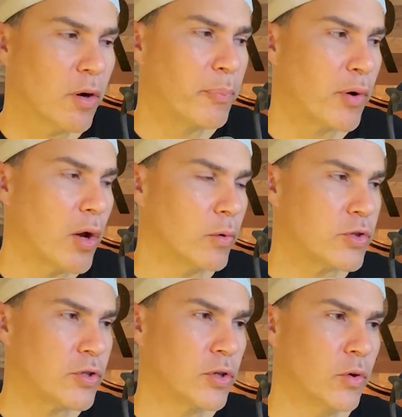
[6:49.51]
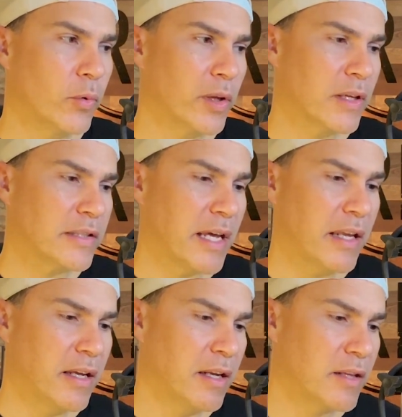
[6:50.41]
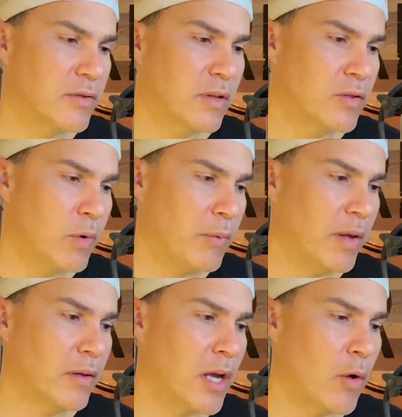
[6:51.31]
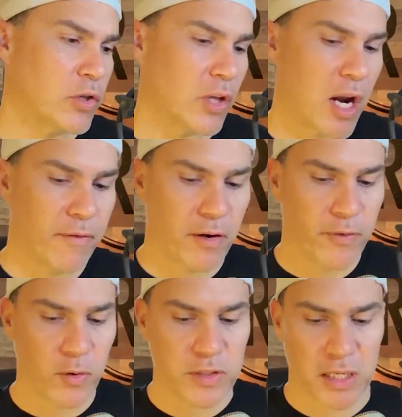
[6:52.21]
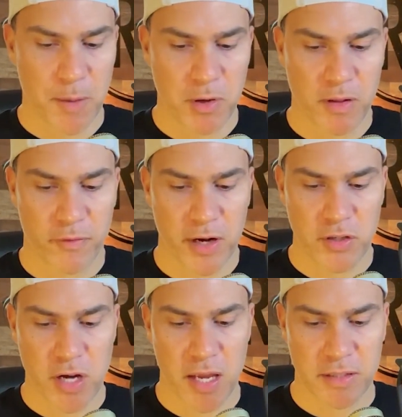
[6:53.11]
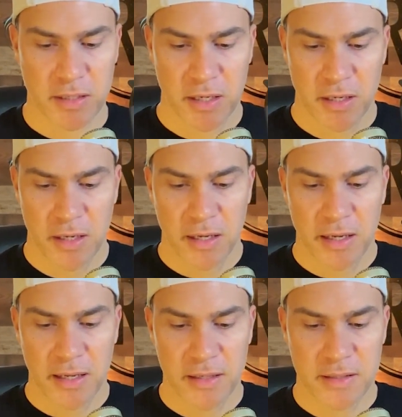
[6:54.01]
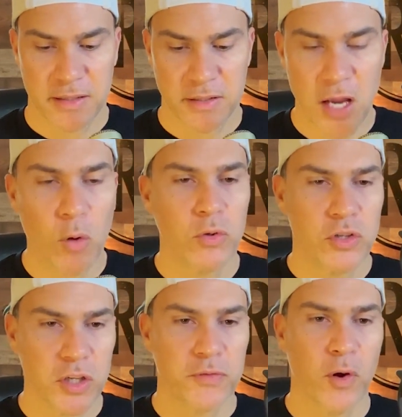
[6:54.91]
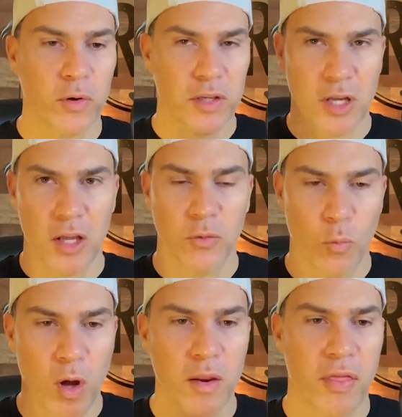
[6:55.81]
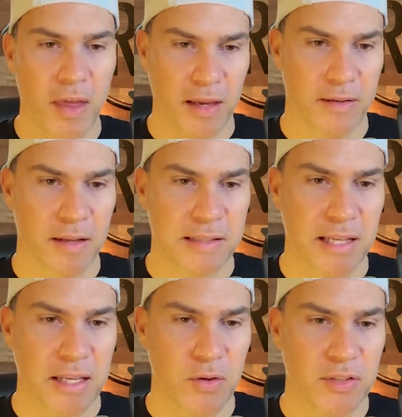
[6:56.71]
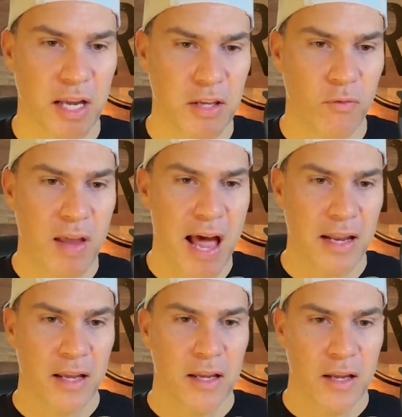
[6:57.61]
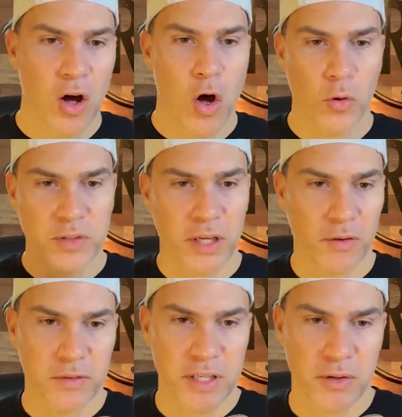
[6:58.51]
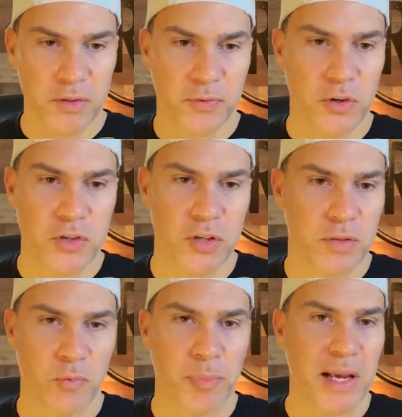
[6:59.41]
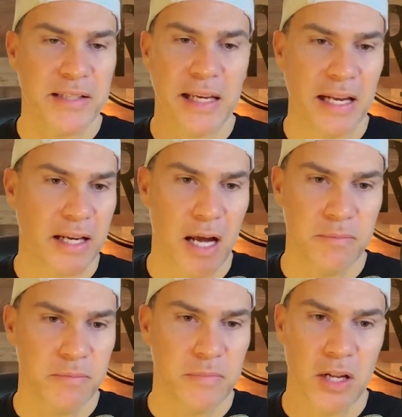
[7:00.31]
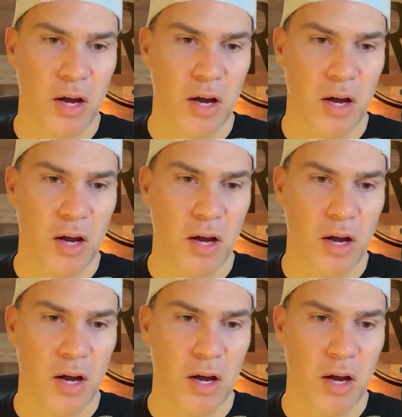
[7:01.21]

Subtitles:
your approach to real estate. And it's the way we coach a lot of our folks that come into the franchise is don't just focus on one thing. It's like you said, you've got wholesale deals for just replacing income,